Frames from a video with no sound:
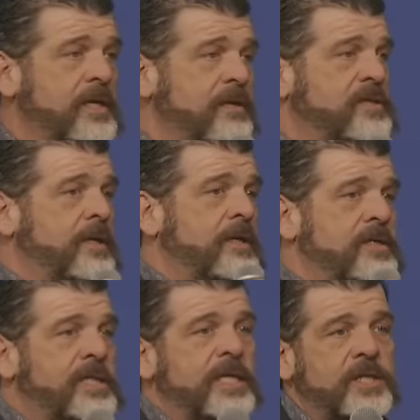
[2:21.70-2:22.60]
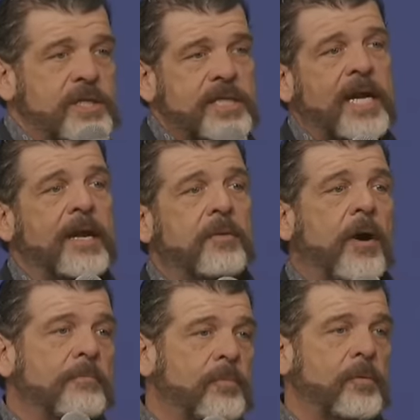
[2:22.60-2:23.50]
and years and years. He just came
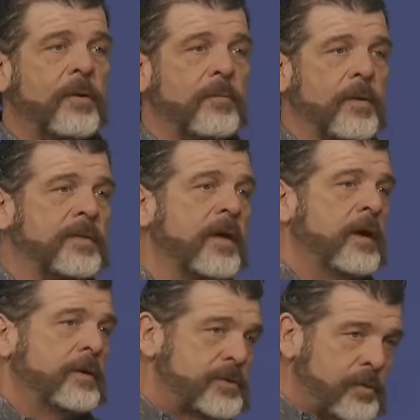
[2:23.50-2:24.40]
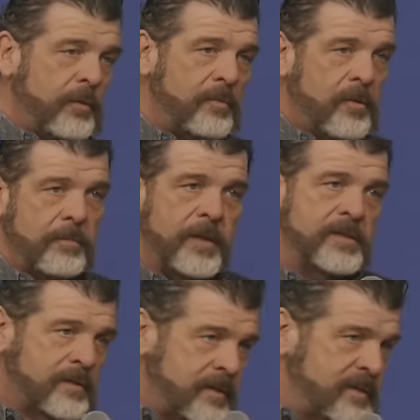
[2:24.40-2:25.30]
on board with Troy Brewer
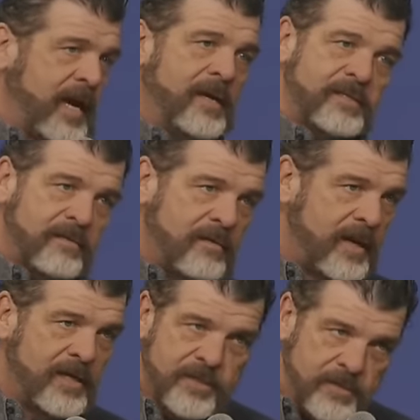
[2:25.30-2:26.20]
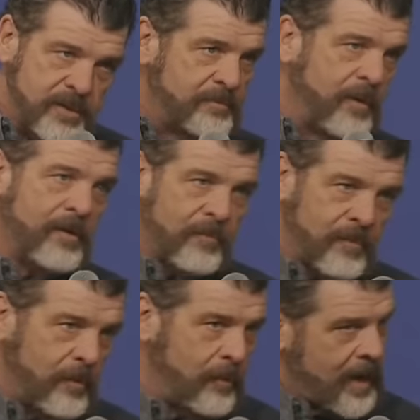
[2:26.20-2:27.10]
Ministries, Answer International, Spark
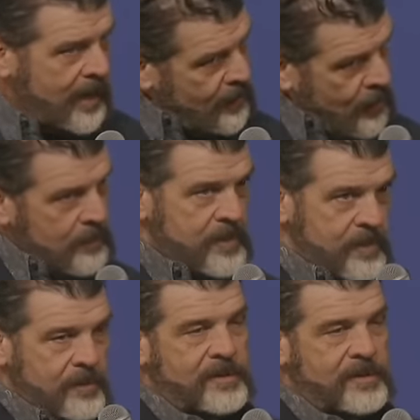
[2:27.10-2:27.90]
Worldwide, Open Door